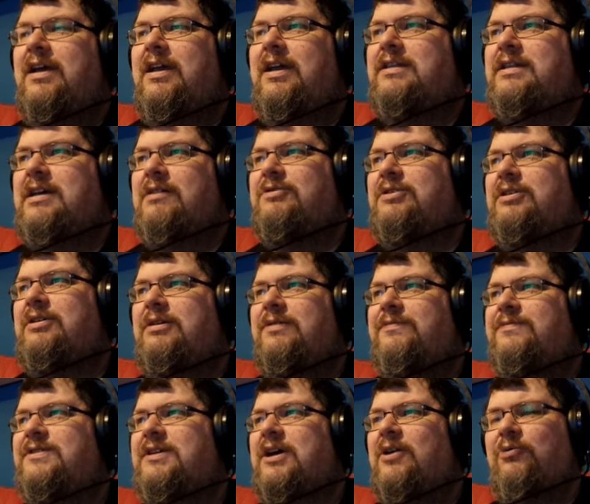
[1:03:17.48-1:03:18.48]
it tells you
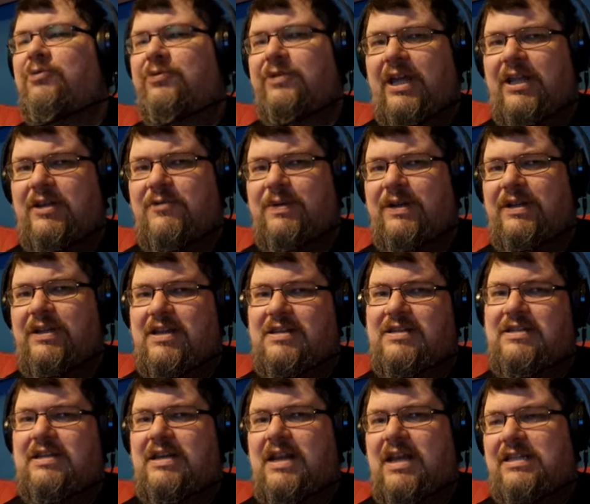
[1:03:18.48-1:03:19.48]
you've solved it, but
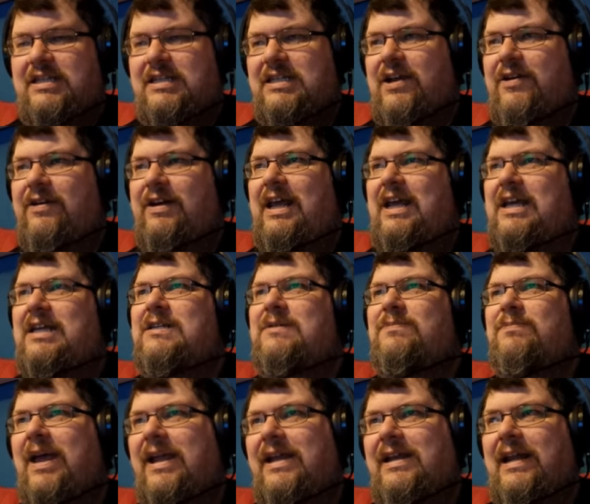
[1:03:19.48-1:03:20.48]
doesn't necessarily
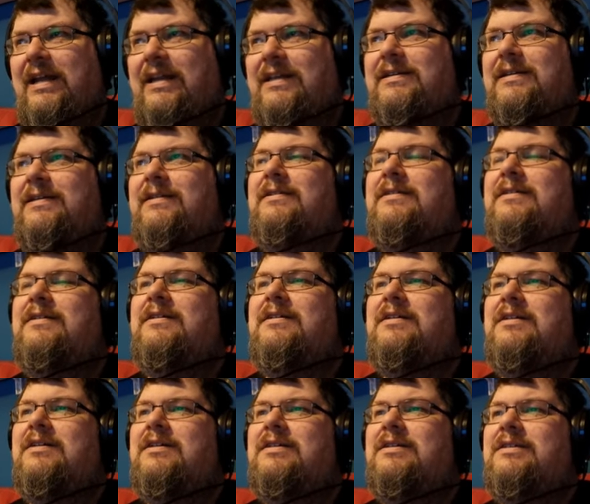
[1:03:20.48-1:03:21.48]
explain it.
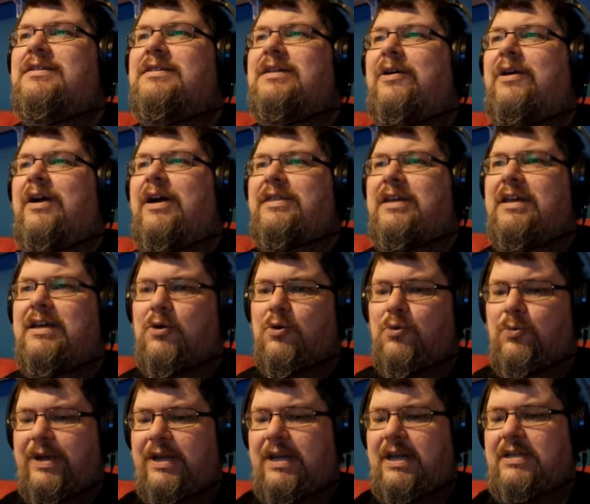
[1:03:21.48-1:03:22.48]
So I think
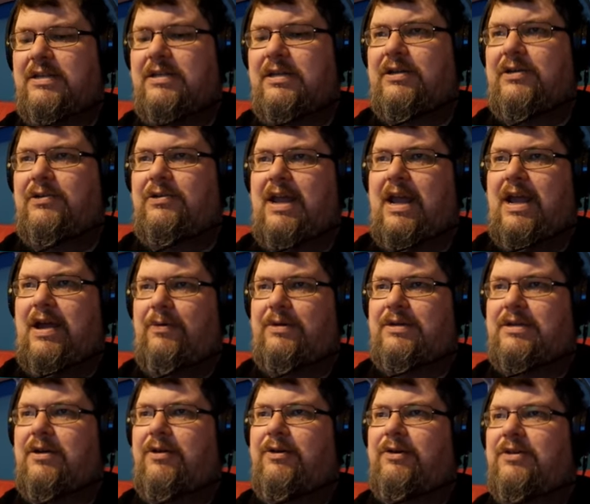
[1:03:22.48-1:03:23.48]
all we need to do now
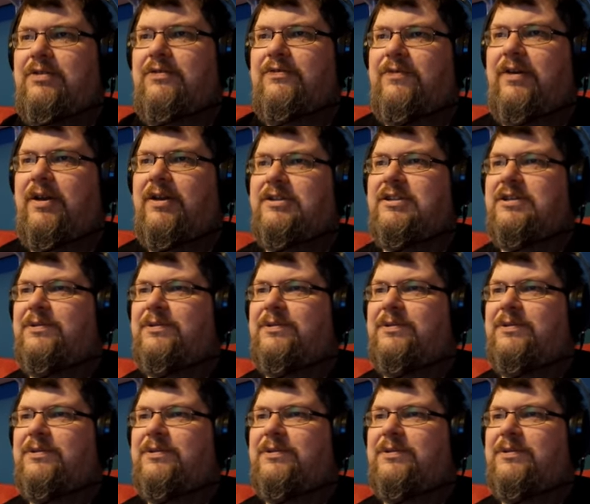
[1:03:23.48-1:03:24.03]
is go and confront